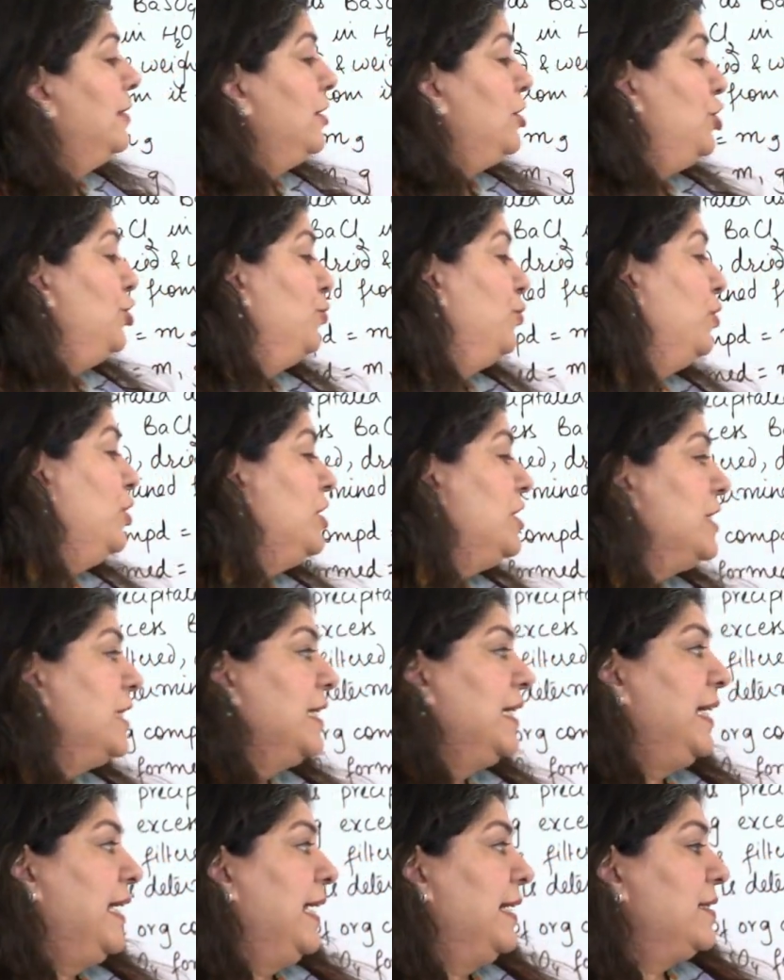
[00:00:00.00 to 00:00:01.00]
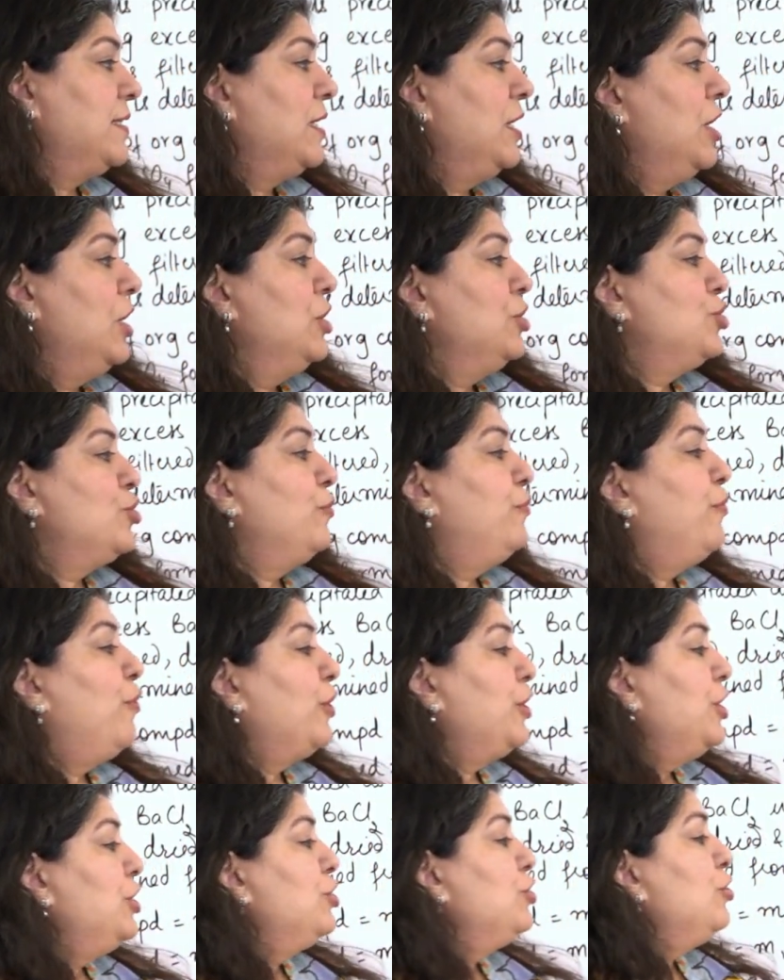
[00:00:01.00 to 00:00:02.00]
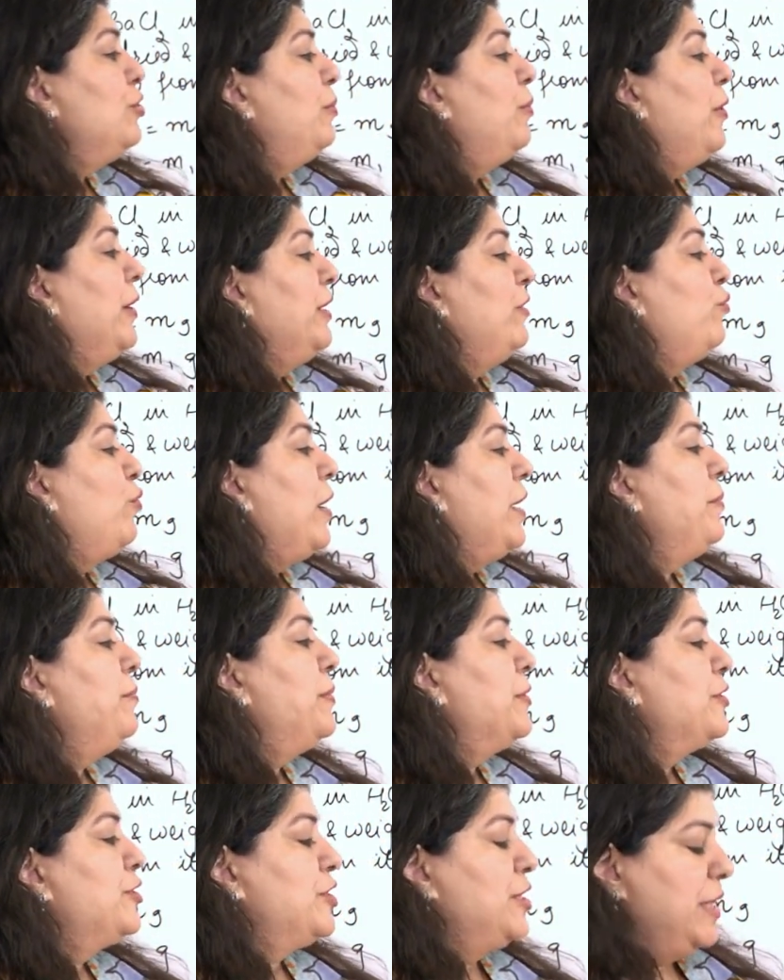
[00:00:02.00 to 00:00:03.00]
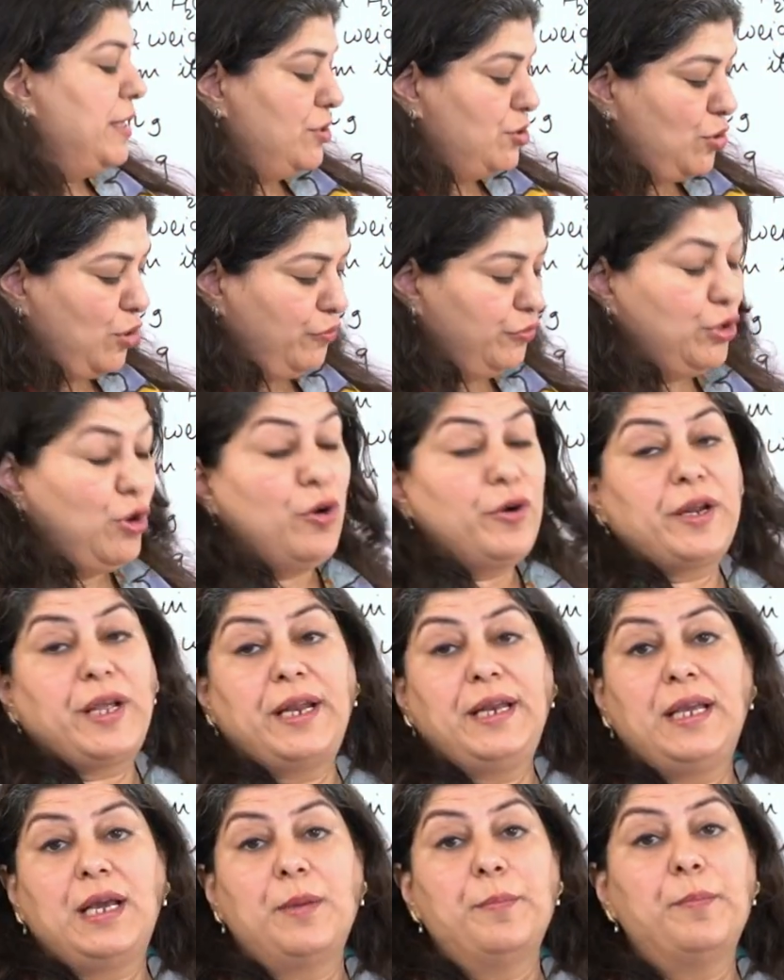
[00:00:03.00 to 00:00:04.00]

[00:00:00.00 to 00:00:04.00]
that you would get. So 42.1% of the organic